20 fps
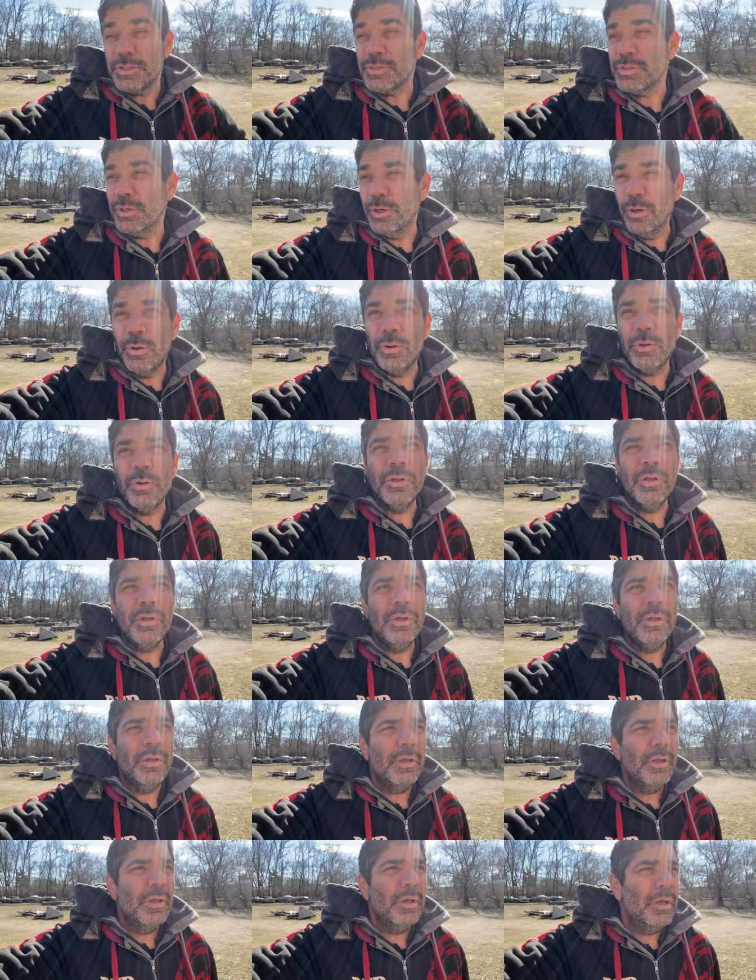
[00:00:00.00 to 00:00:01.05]
So
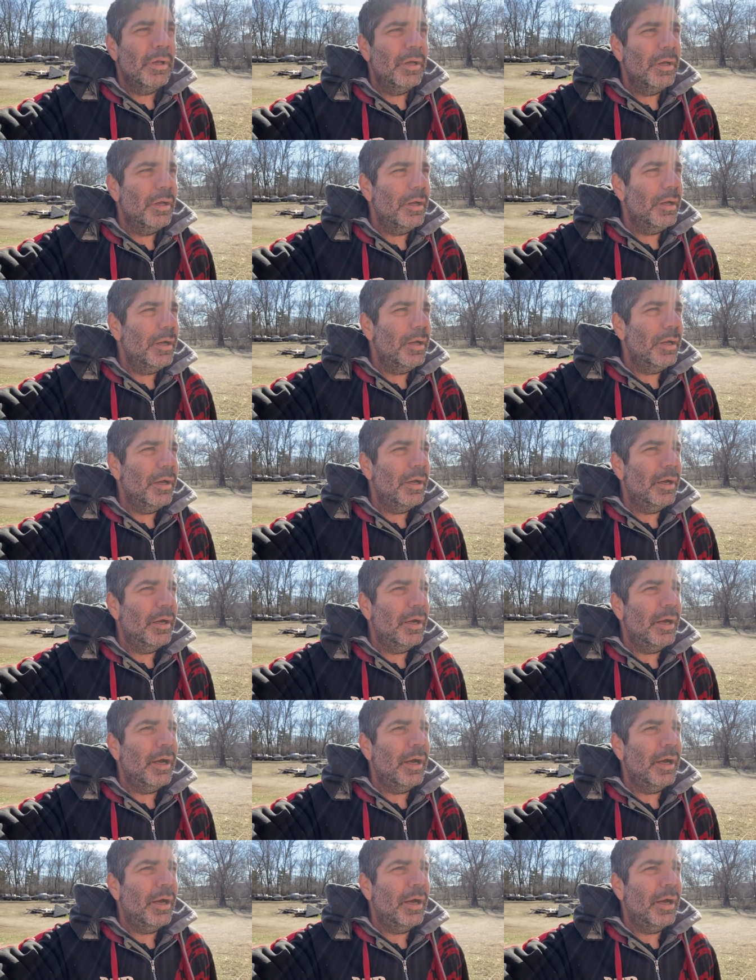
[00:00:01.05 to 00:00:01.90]
uh,